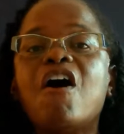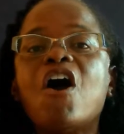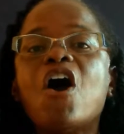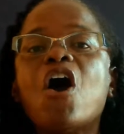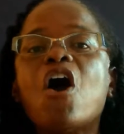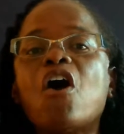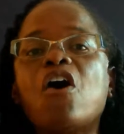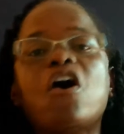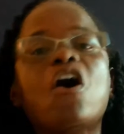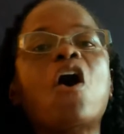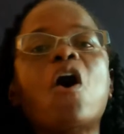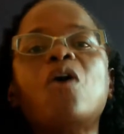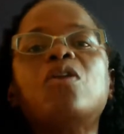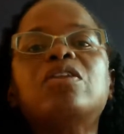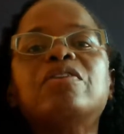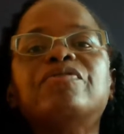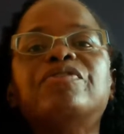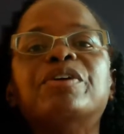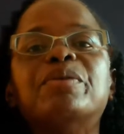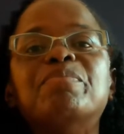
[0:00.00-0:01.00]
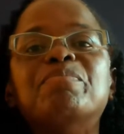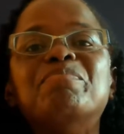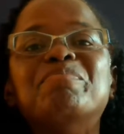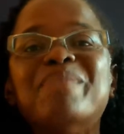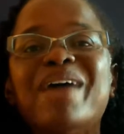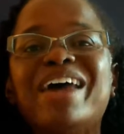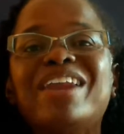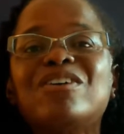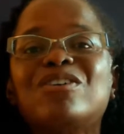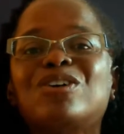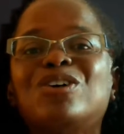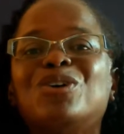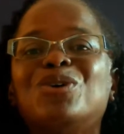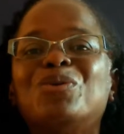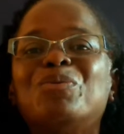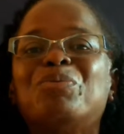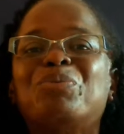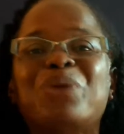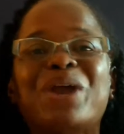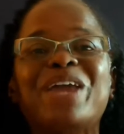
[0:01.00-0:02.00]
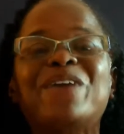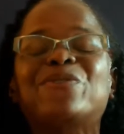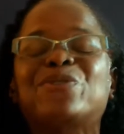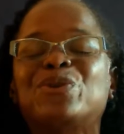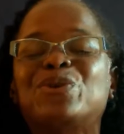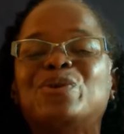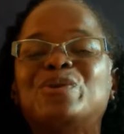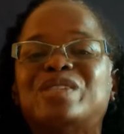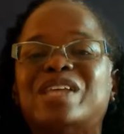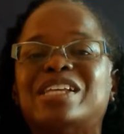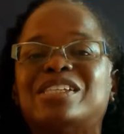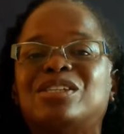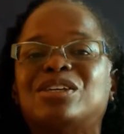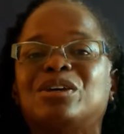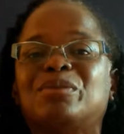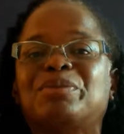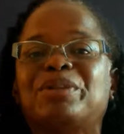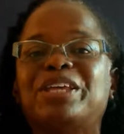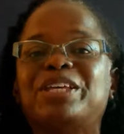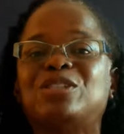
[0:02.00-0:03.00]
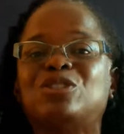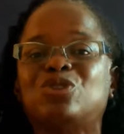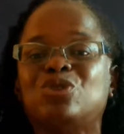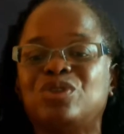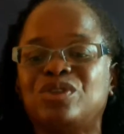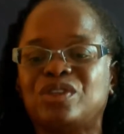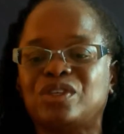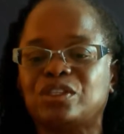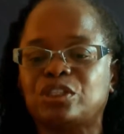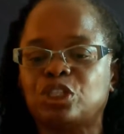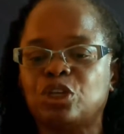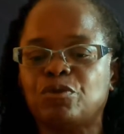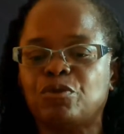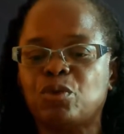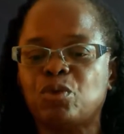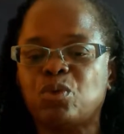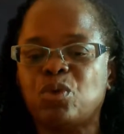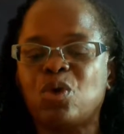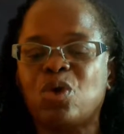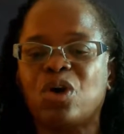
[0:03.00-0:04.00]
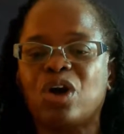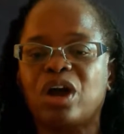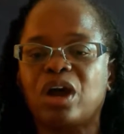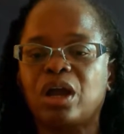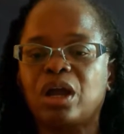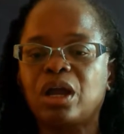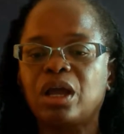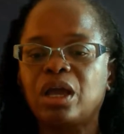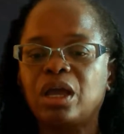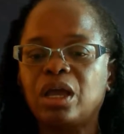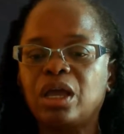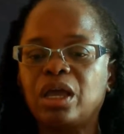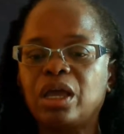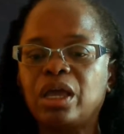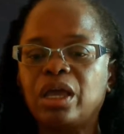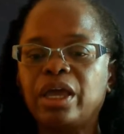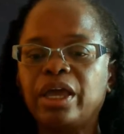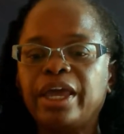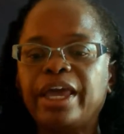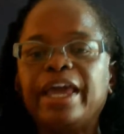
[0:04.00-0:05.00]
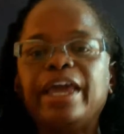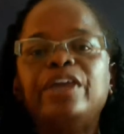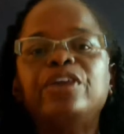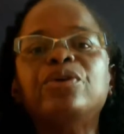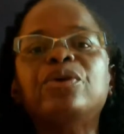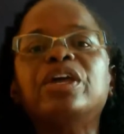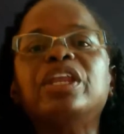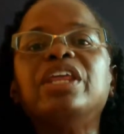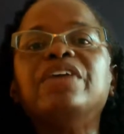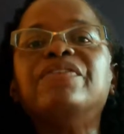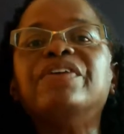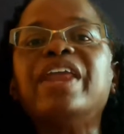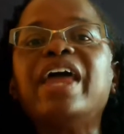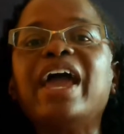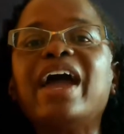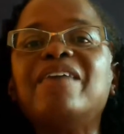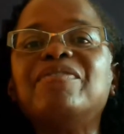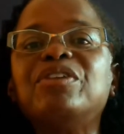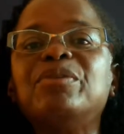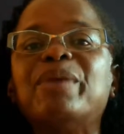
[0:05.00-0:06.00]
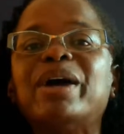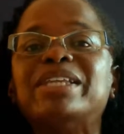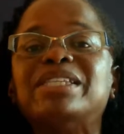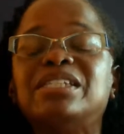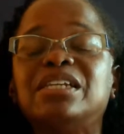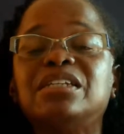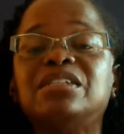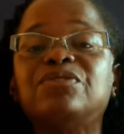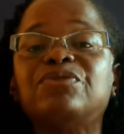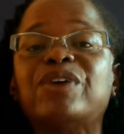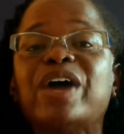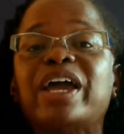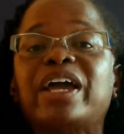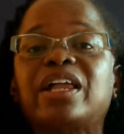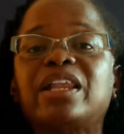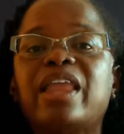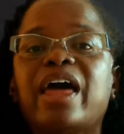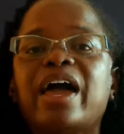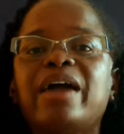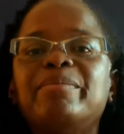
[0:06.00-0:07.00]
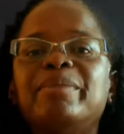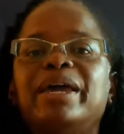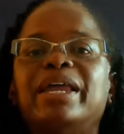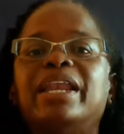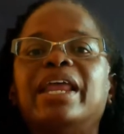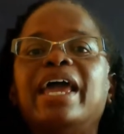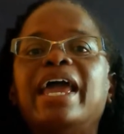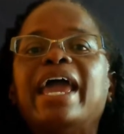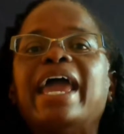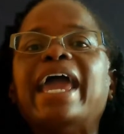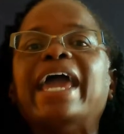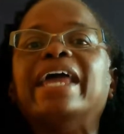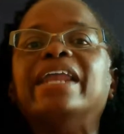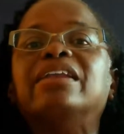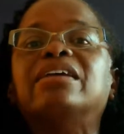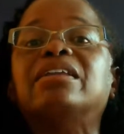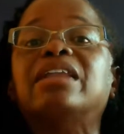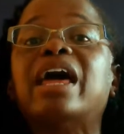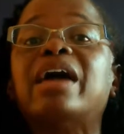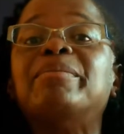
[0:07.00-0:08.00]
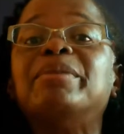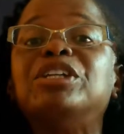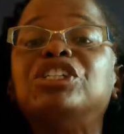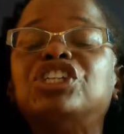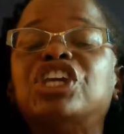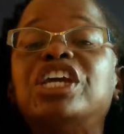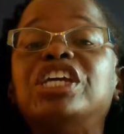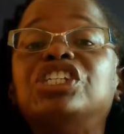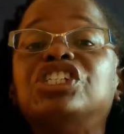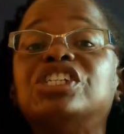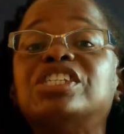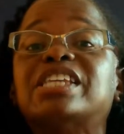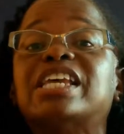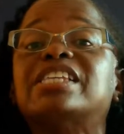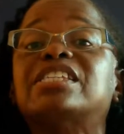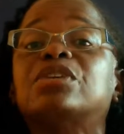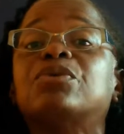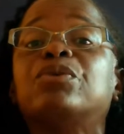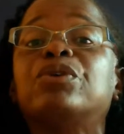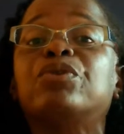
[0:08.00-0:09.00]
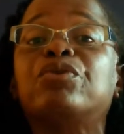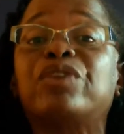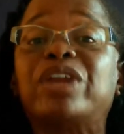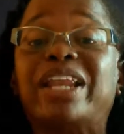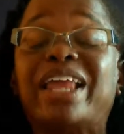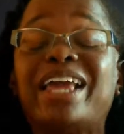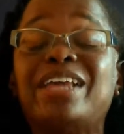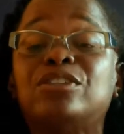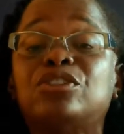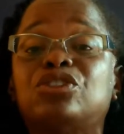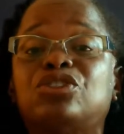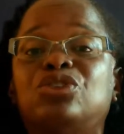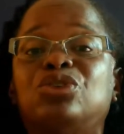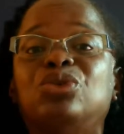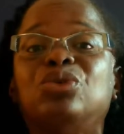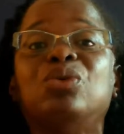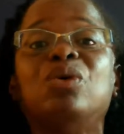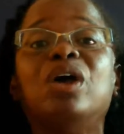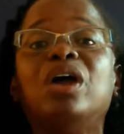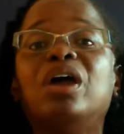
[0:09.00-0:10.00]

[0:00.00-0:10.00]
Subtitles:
or all of the medical breakthroughs that took place during the Civil War. You can even have them identify climate and climate changes as it relates to